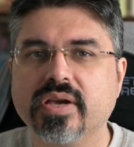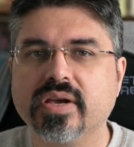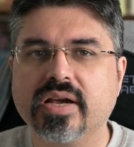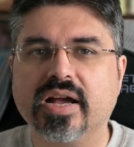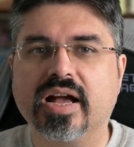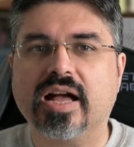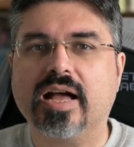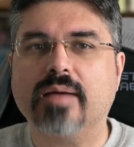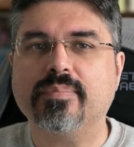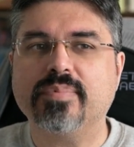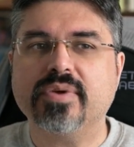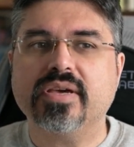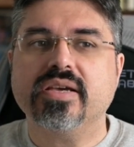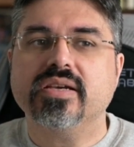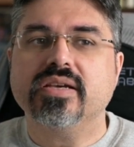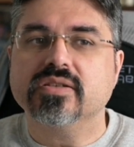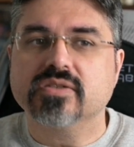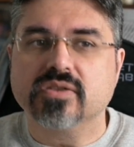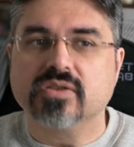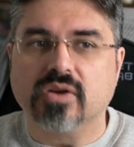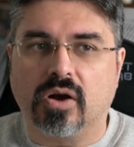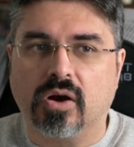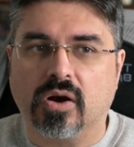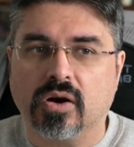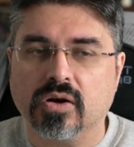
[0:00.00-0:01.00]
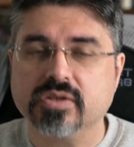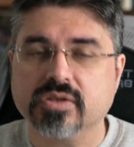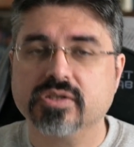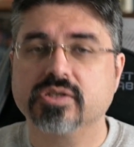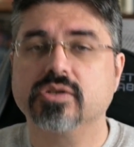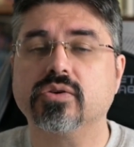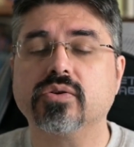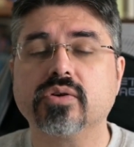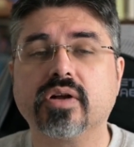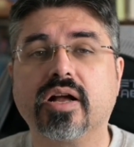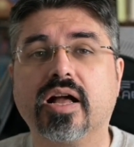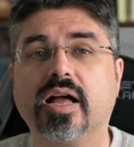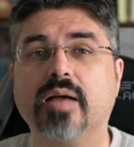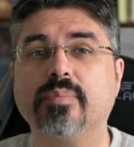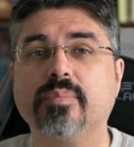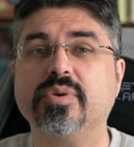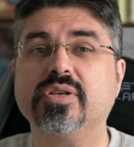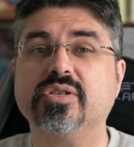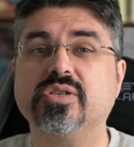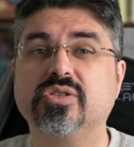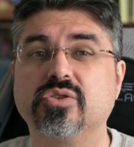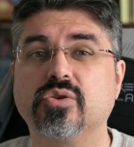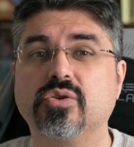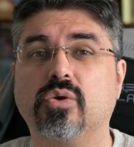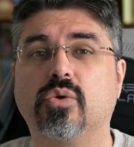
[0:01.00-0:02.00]
copies are still
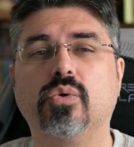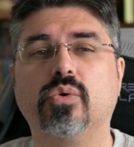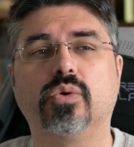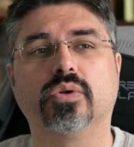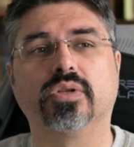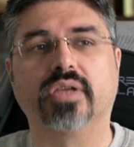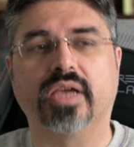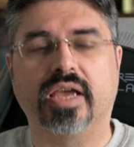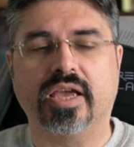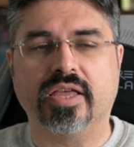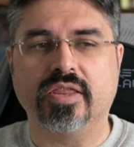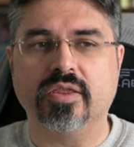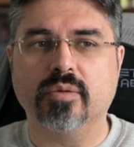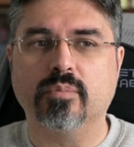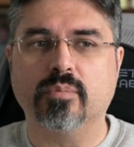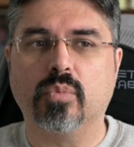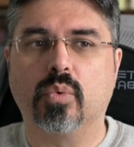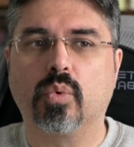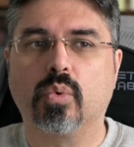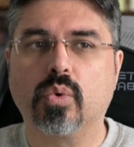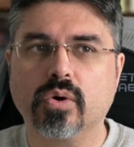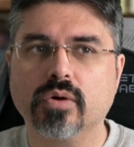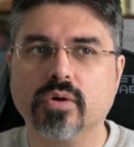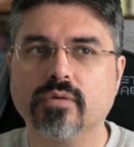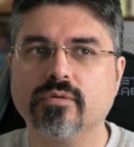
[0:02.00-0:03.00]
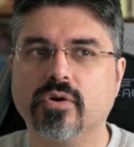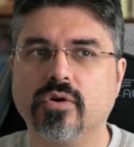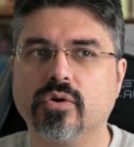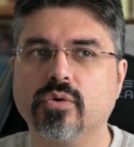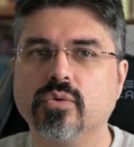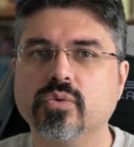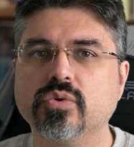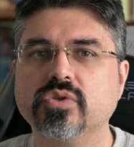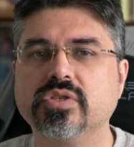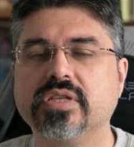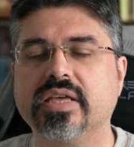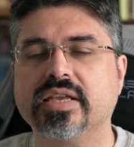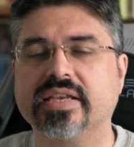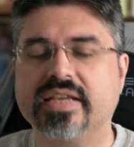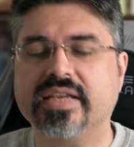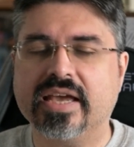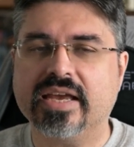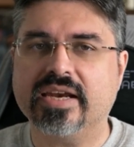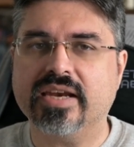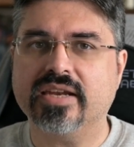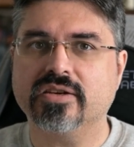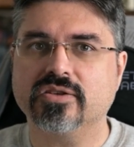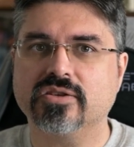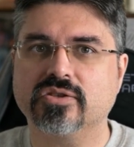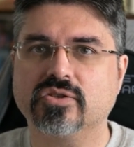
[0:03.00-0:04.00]
copies sold, and the more of those that
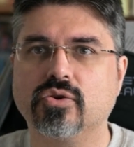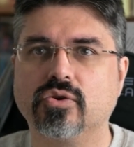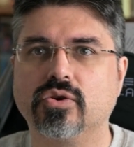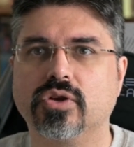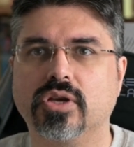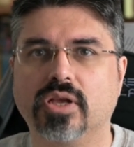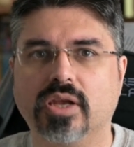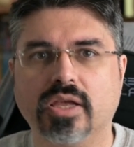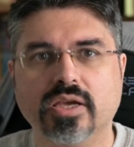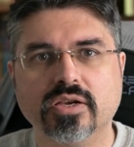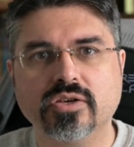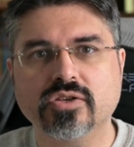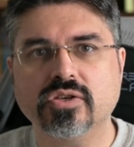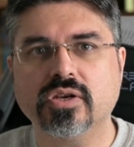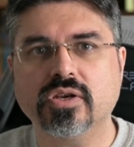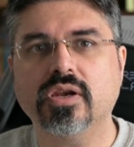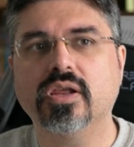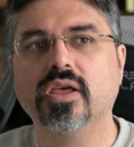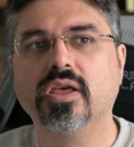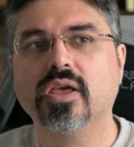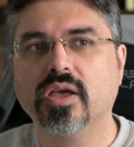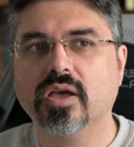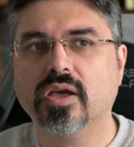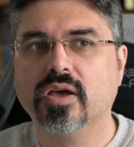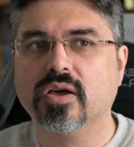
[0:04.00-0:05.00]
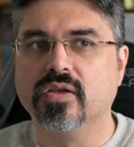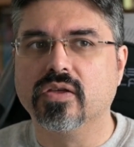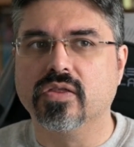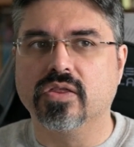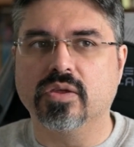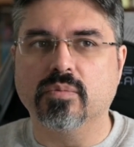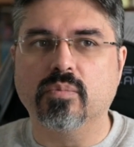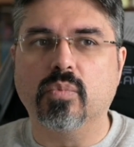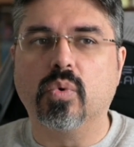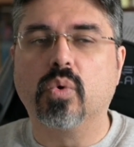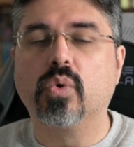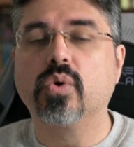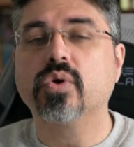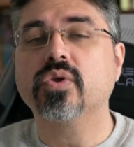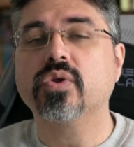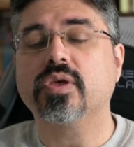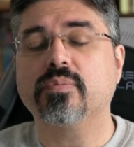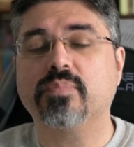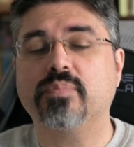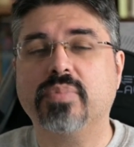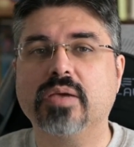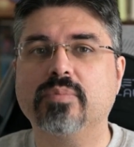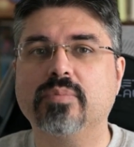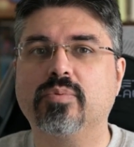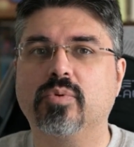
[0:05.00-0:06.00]
get into circulation, the more
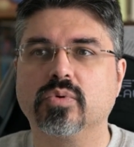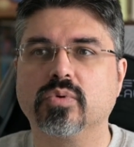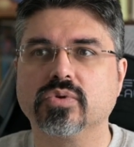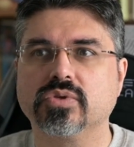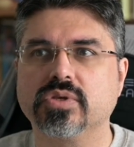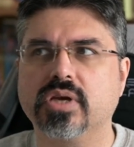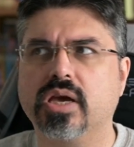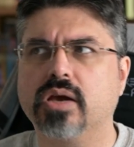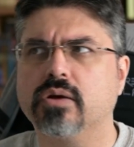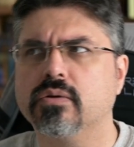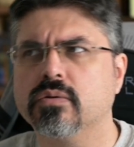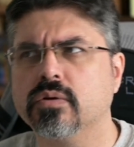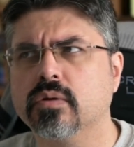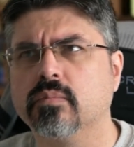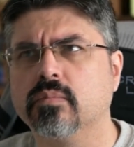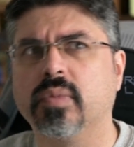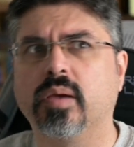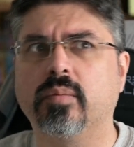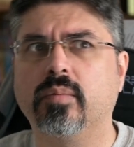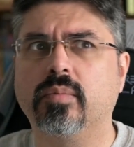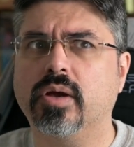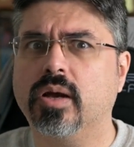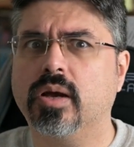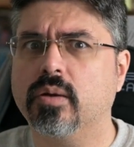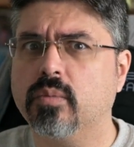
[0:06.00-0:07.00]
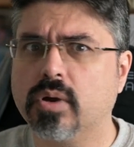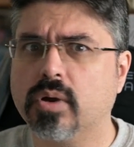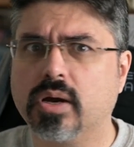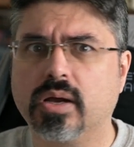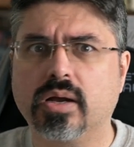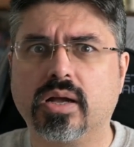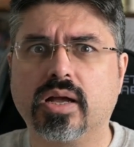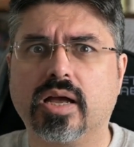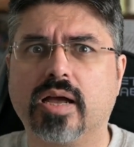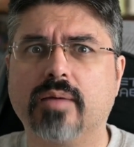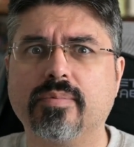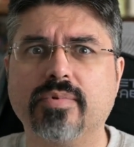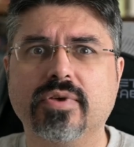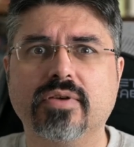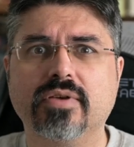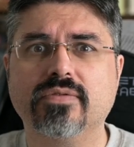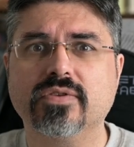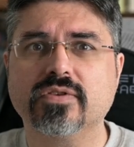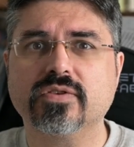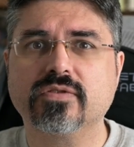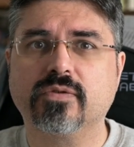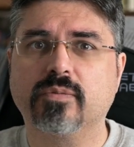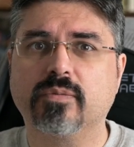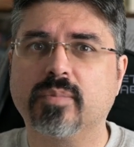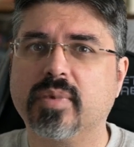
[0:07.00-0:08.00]
that people will say, oh, maybe I want a copy of
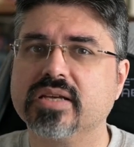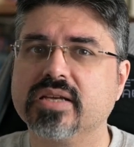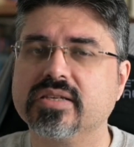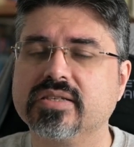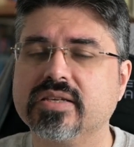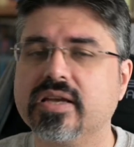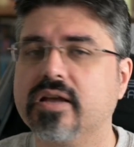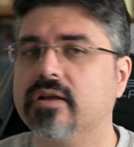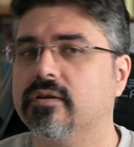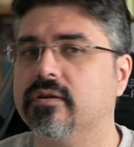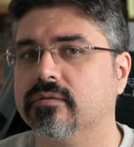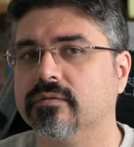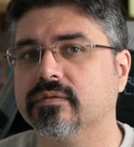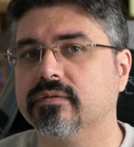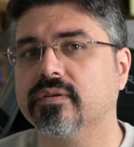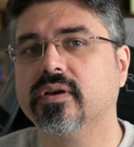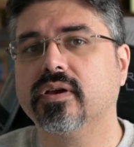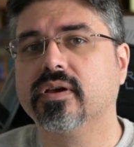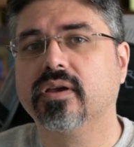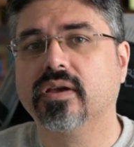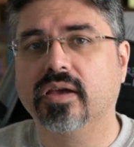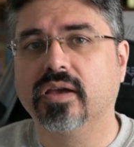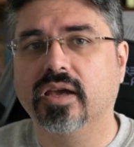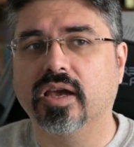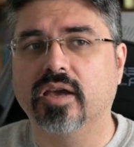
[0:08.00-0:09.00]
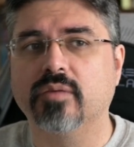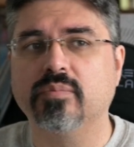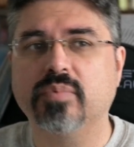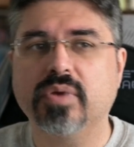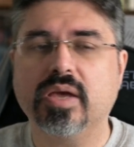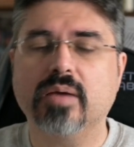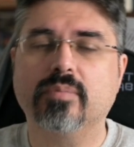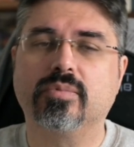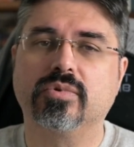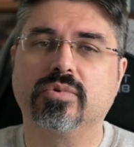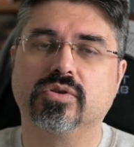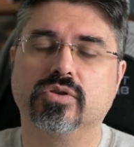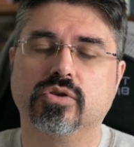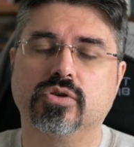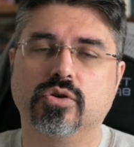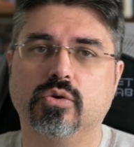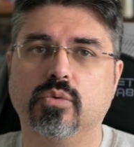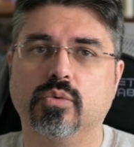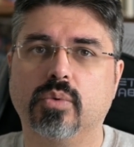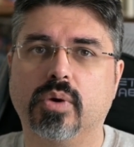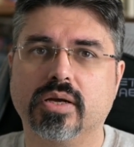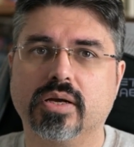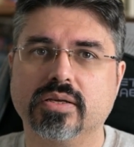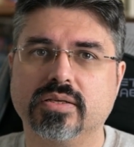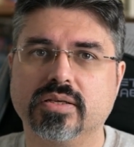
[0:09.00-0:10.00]
this for myself, and be able
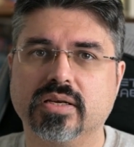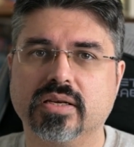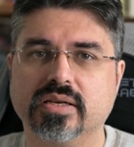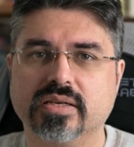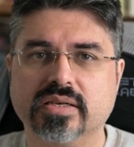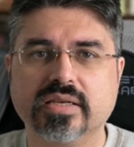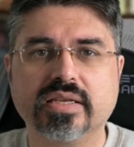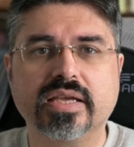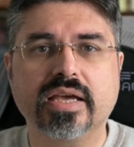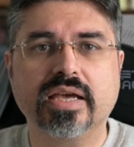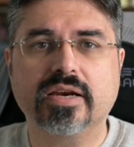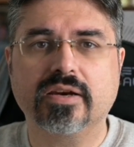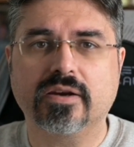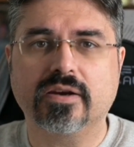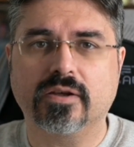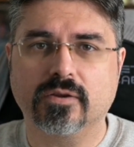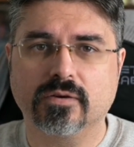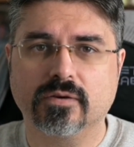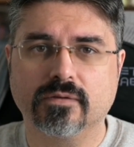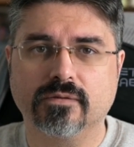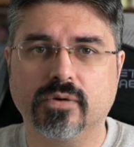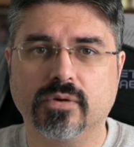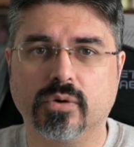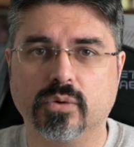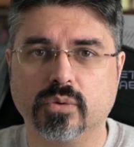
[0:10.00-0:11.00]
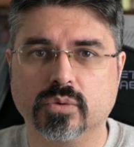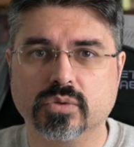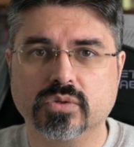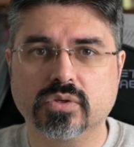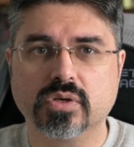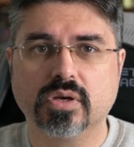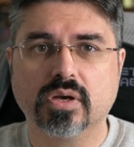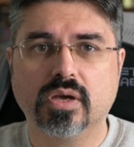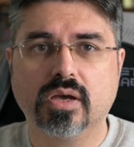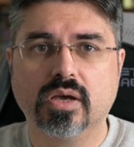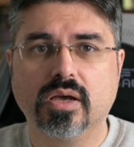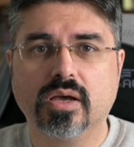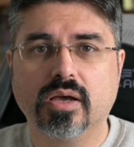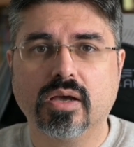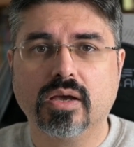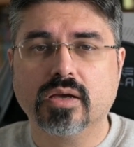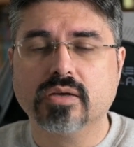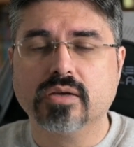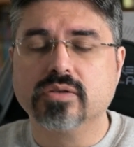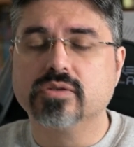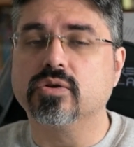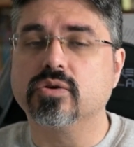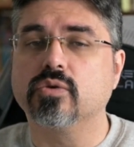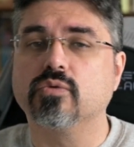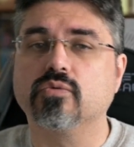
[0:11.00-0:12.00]
to get it other folks. So